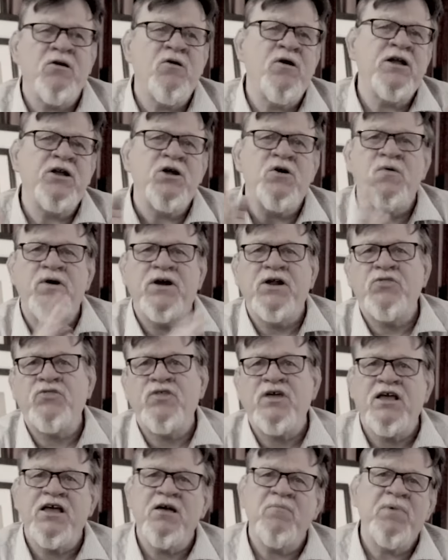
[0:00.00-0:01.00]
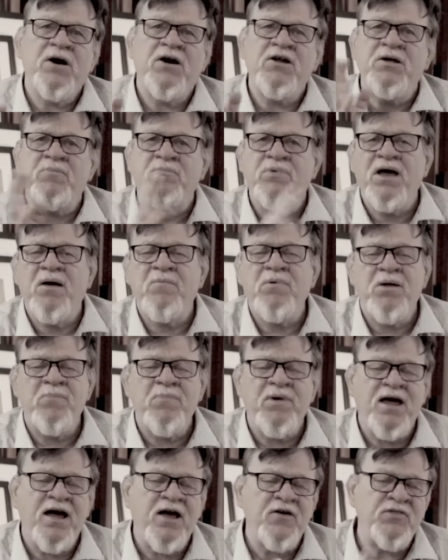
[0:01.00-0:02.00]
Oh, I don't want to think about it. Blah,
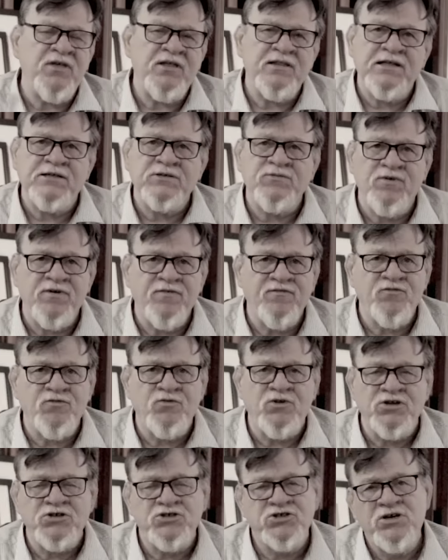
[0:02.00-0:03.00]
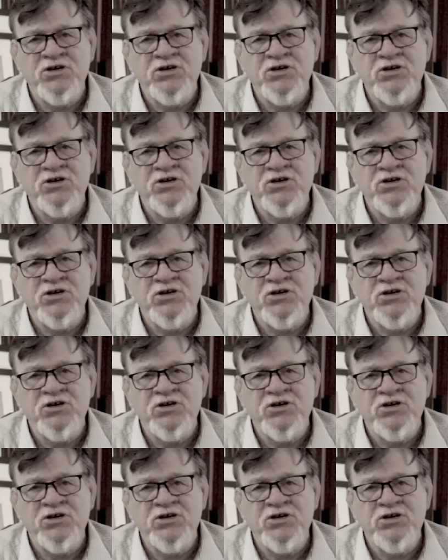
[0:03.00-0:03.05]
blah, blah. I think that's very foolish.